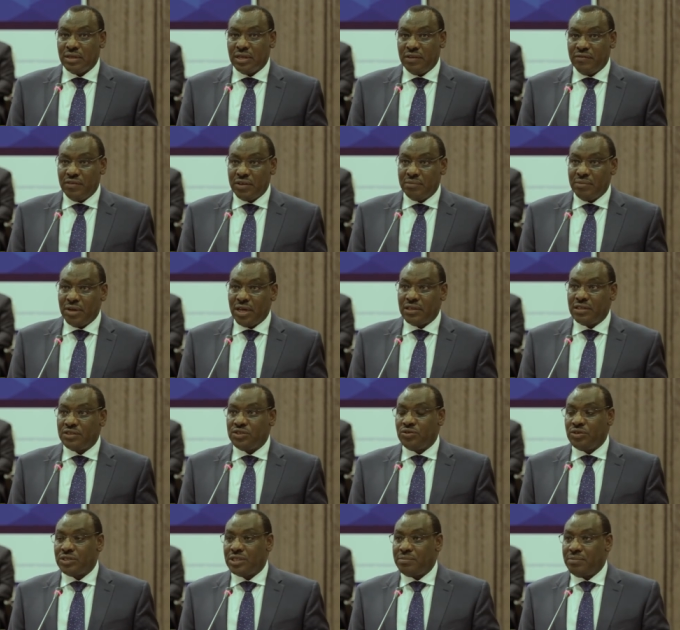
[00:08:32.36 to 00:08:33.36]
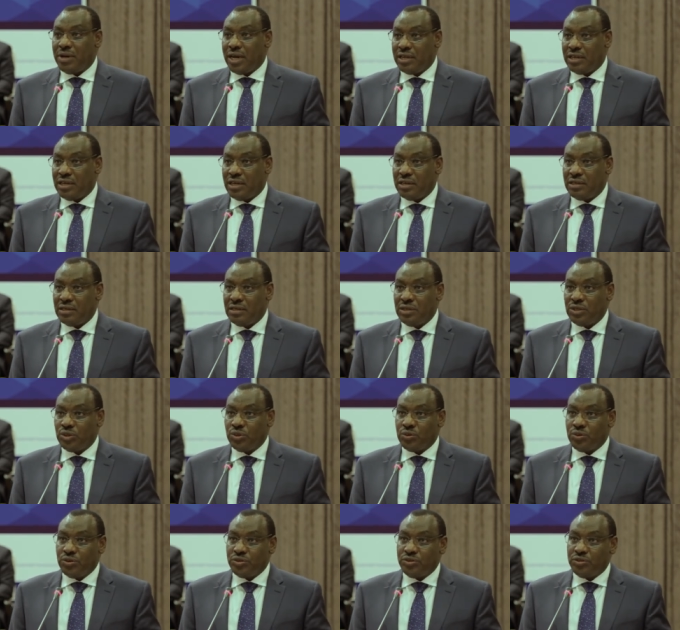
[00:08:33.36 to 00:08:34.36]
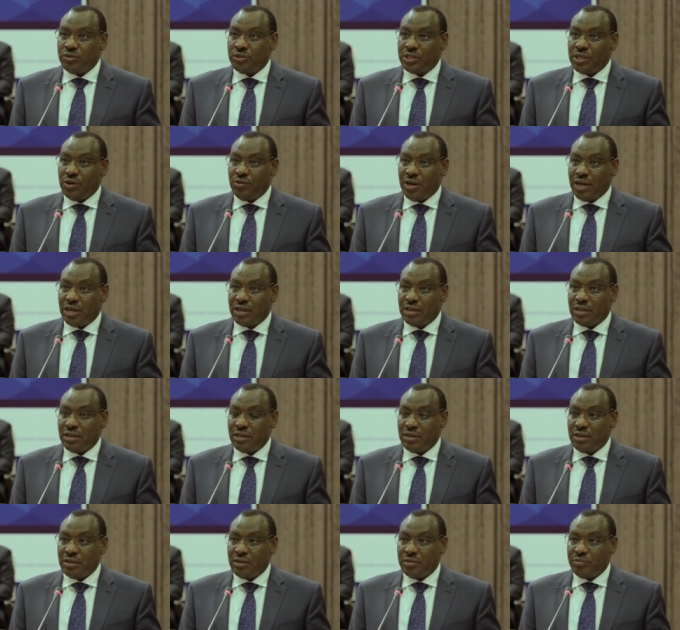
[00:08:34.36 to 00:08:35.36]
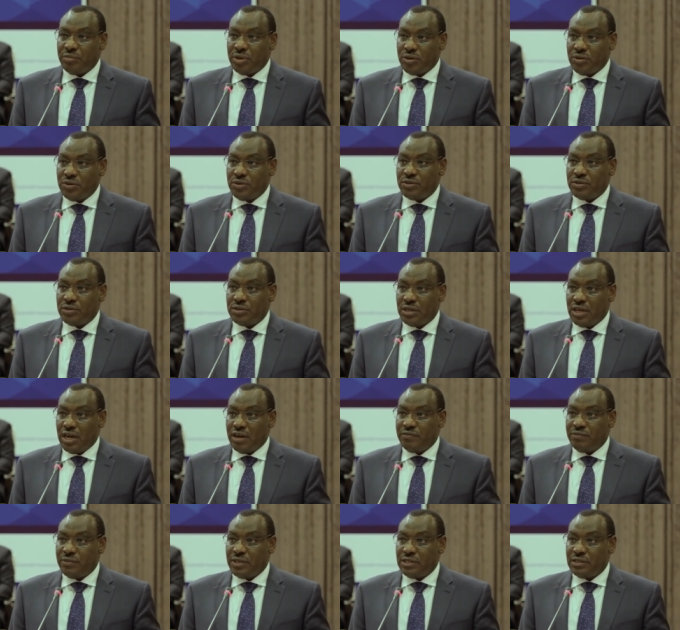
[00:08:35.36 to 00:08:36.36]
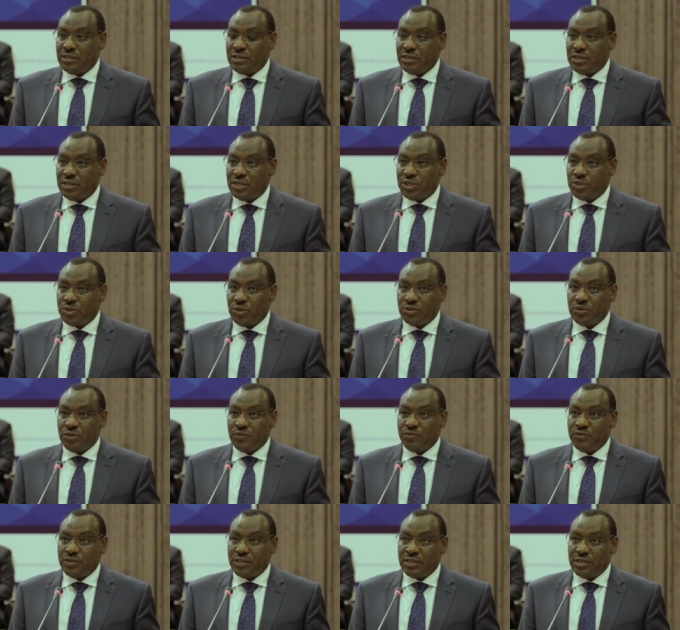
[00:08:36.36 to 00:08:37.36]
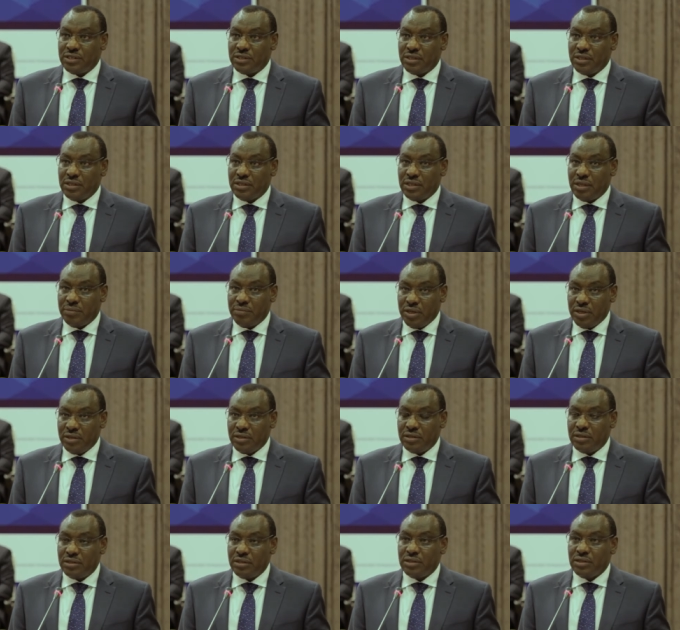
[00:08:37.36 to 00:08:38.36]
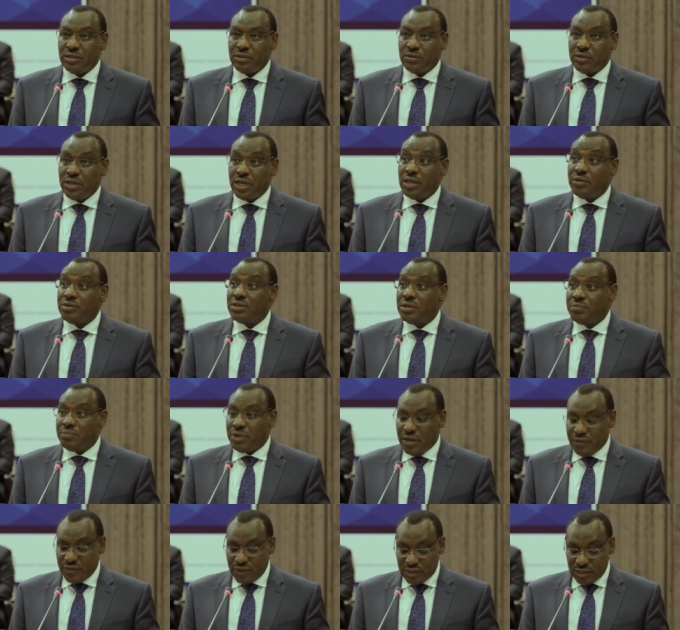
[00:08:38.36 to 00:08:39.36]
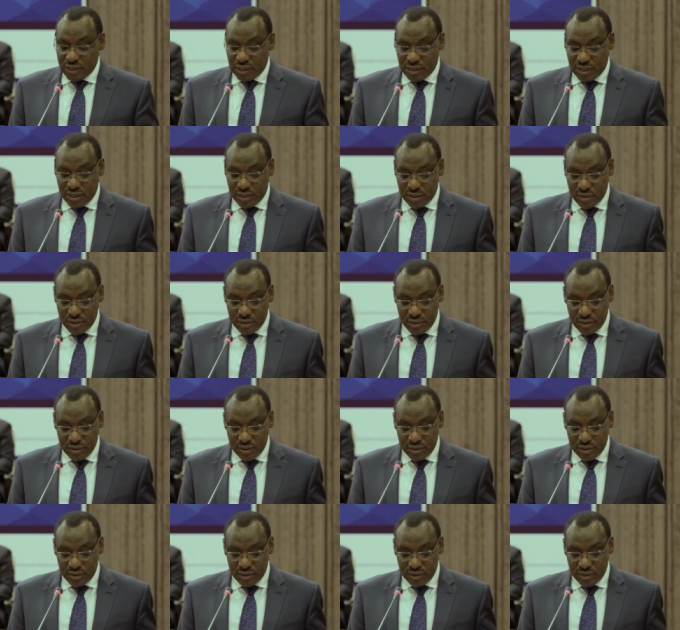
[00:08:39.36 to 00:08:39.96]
giving birth is not a barrier to continuing the work because government is also footing the bill together with the private sector.